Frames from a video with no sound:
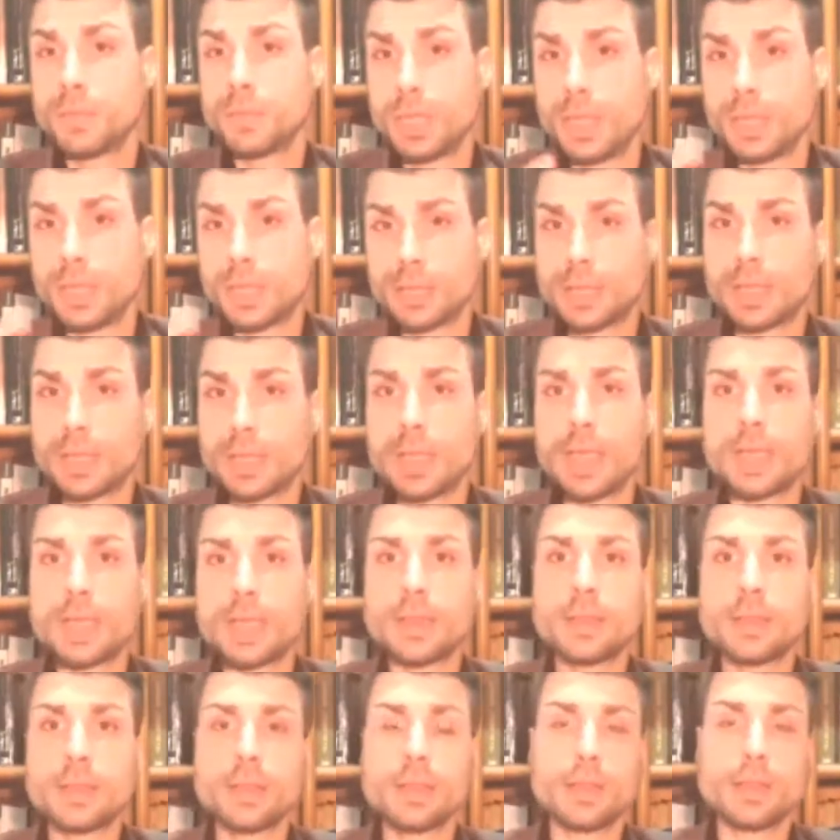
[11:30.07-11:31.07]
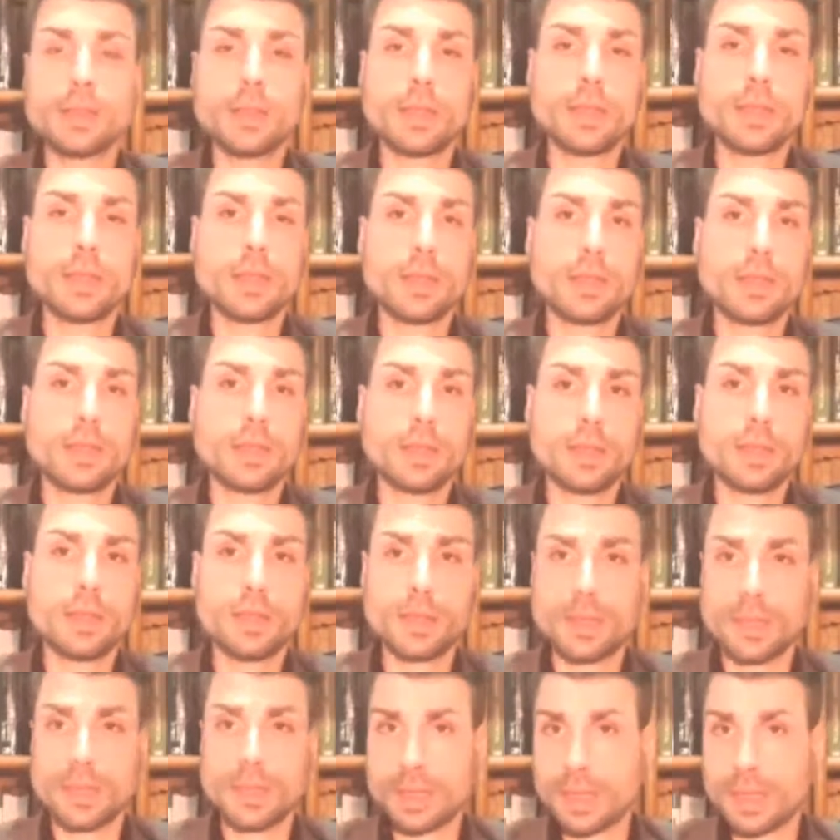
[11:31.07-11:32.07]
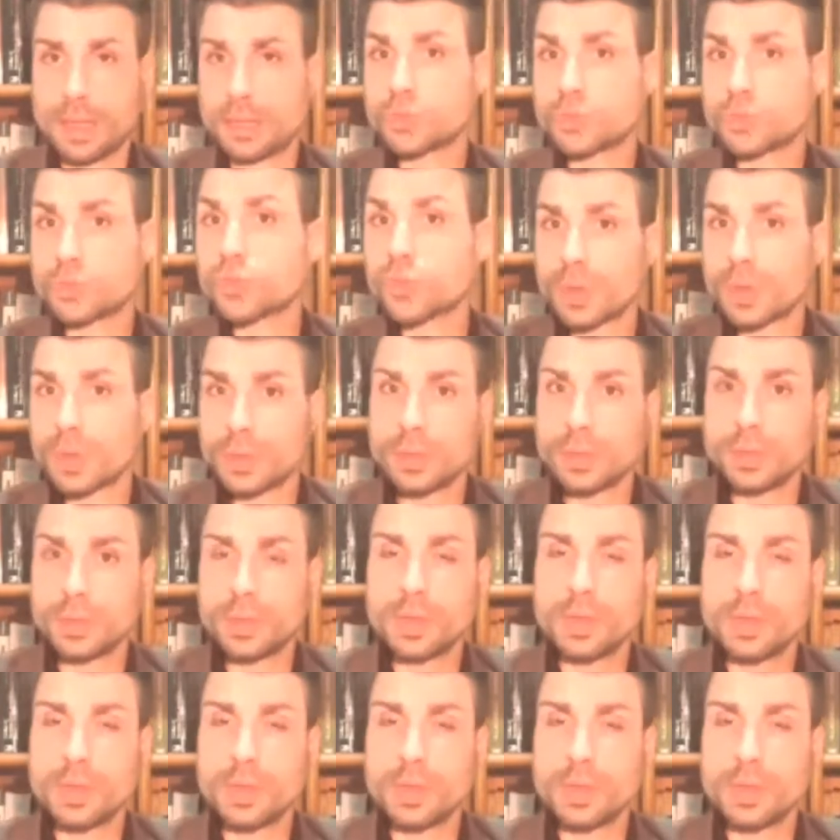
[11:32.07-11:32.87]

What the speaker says: it can answer